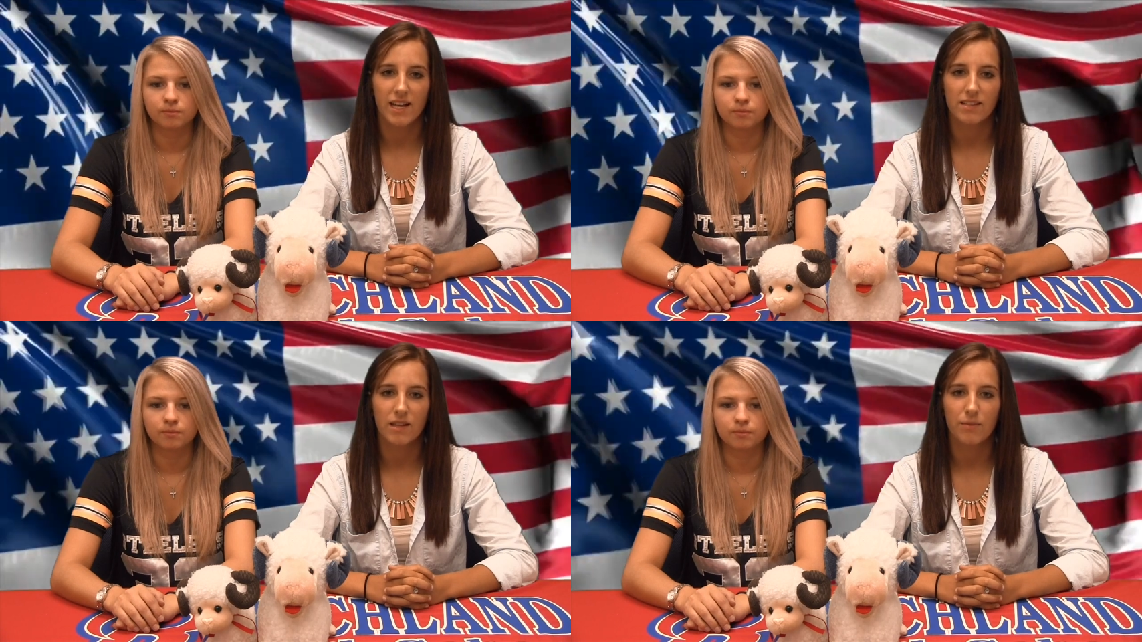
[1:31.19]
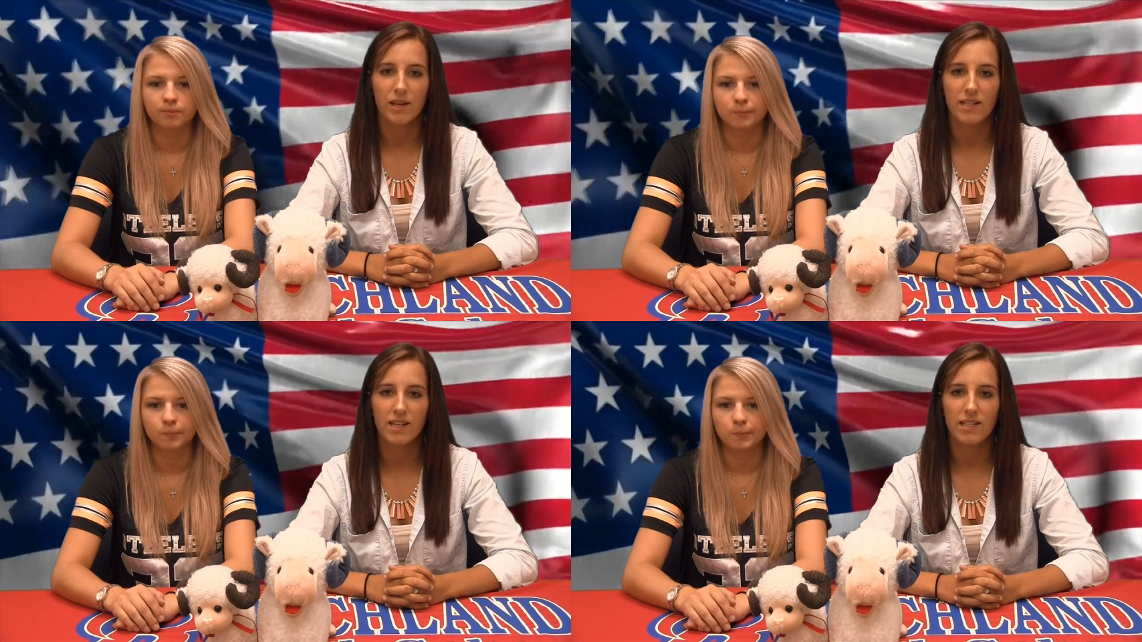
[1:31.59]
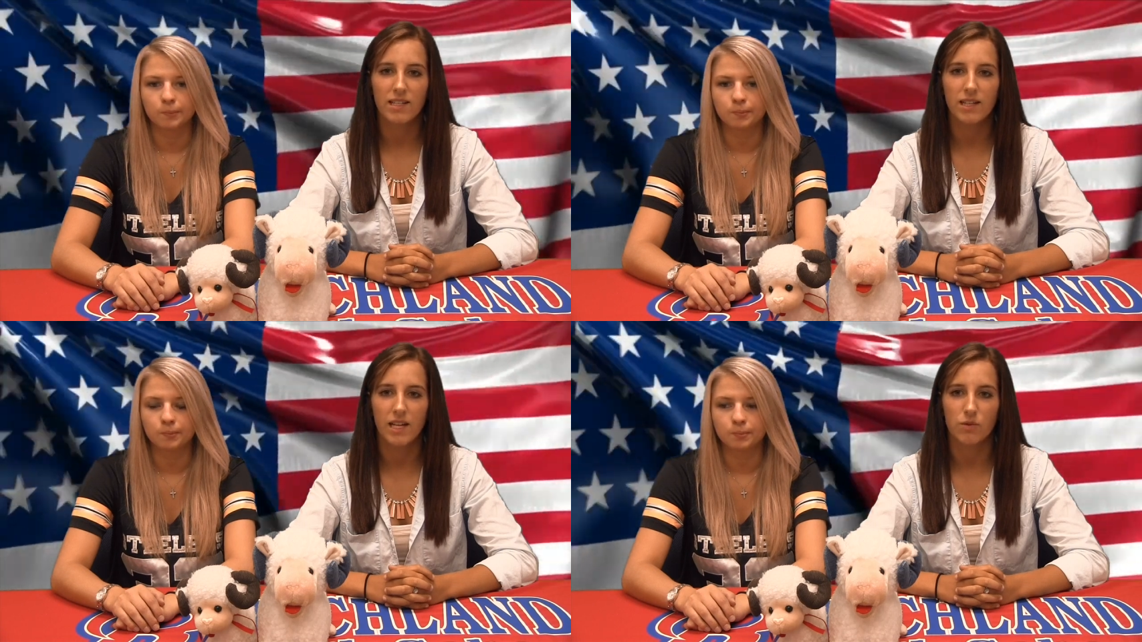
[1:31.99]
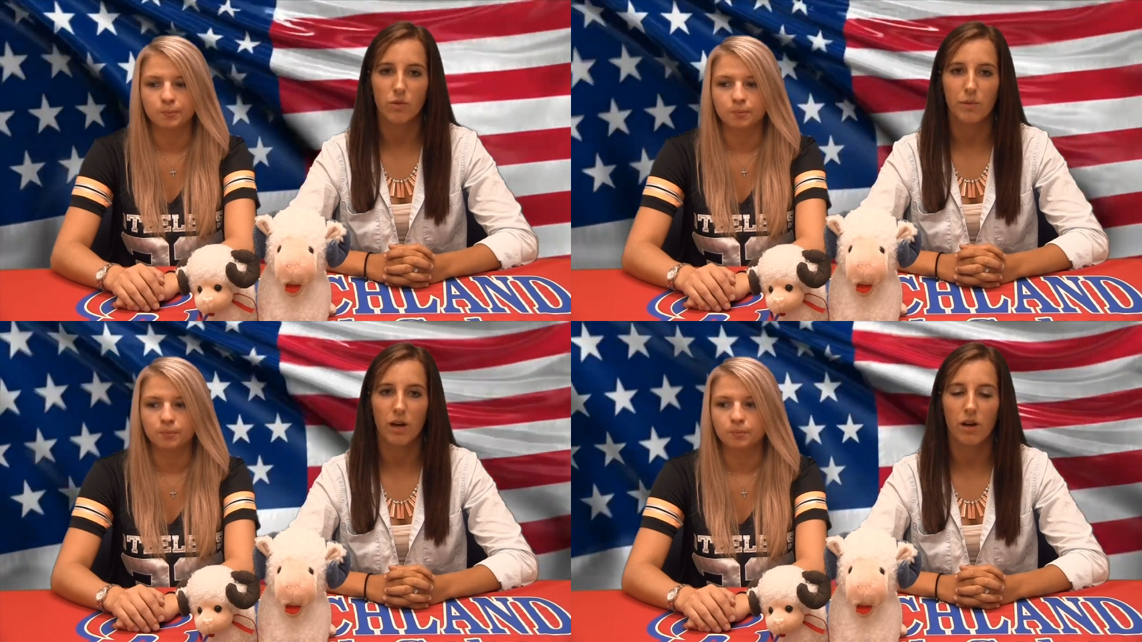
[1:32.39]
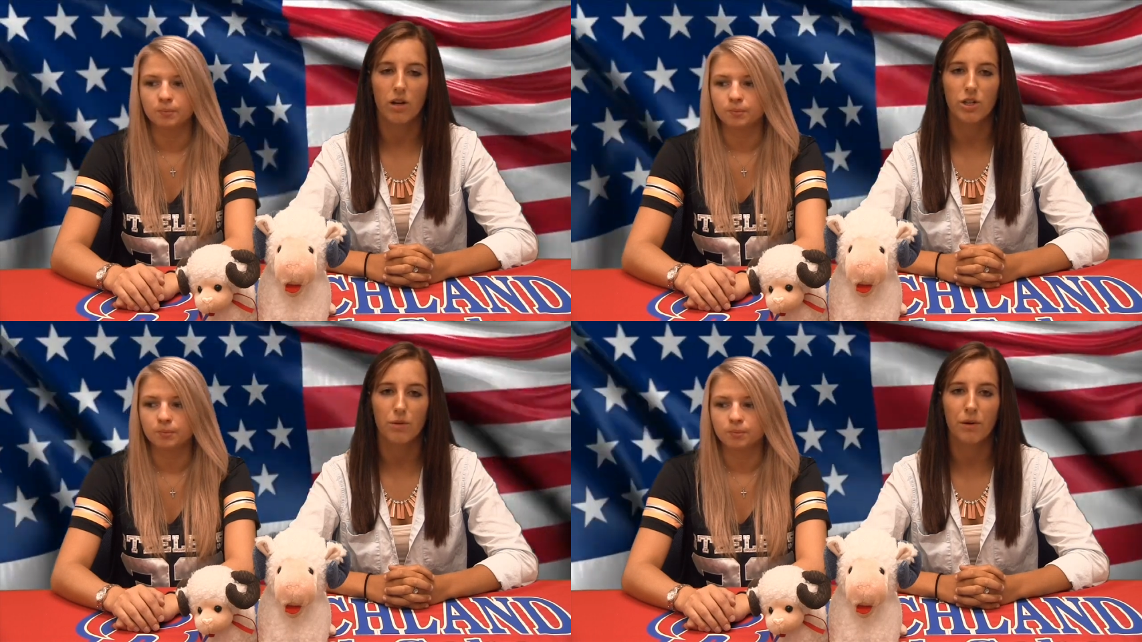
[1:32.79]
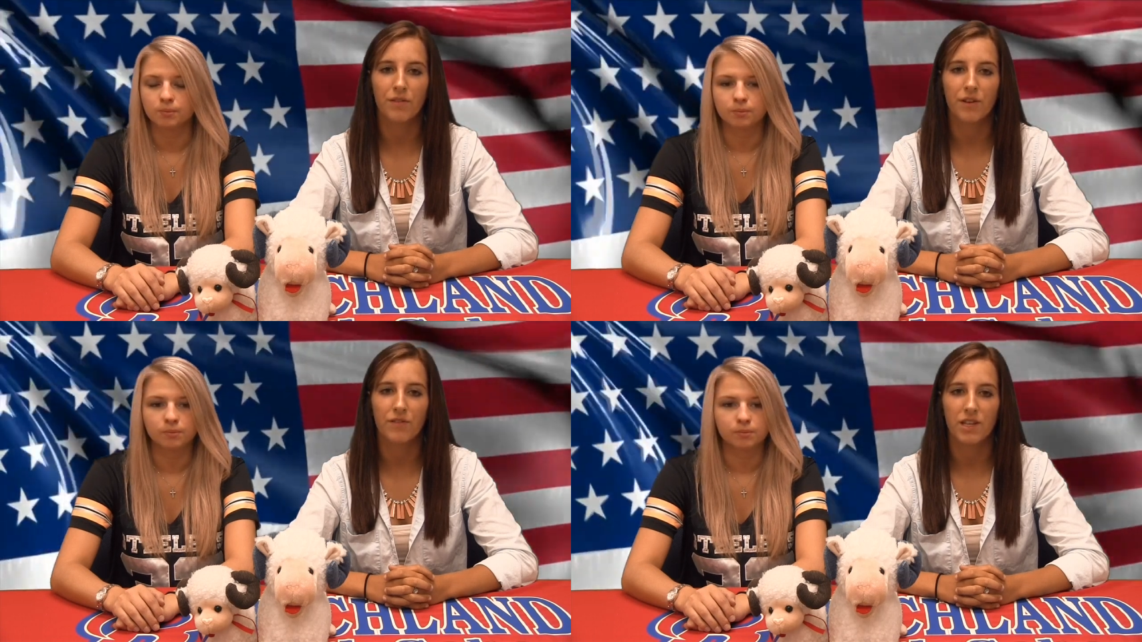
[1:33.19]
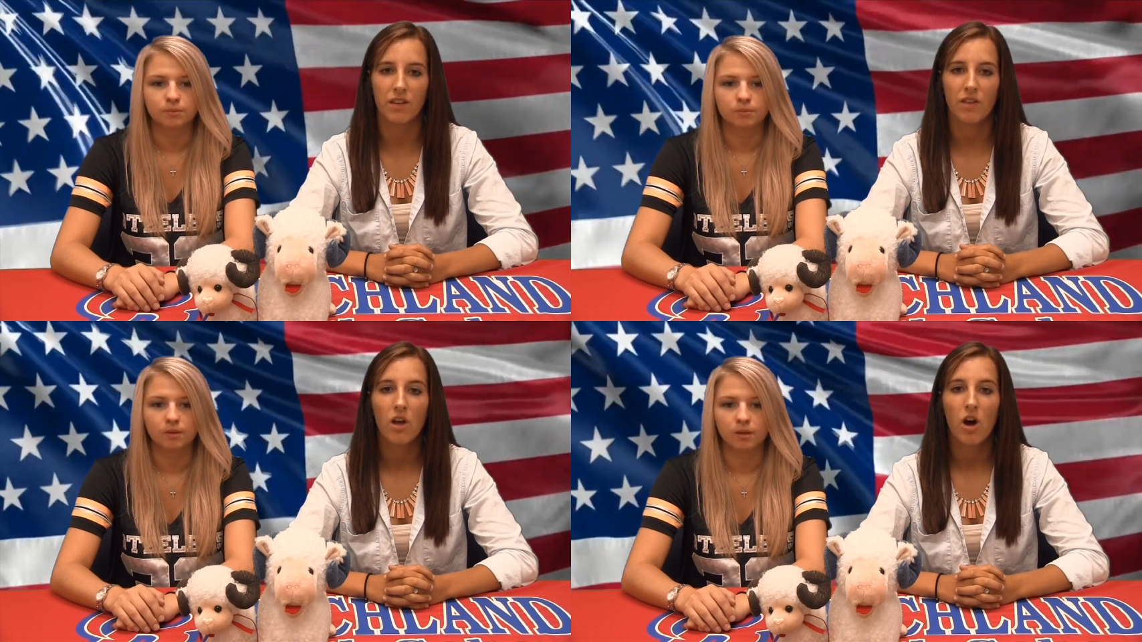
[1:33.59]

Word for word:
Speaker 1: test. The PSAT test will be on October 15th.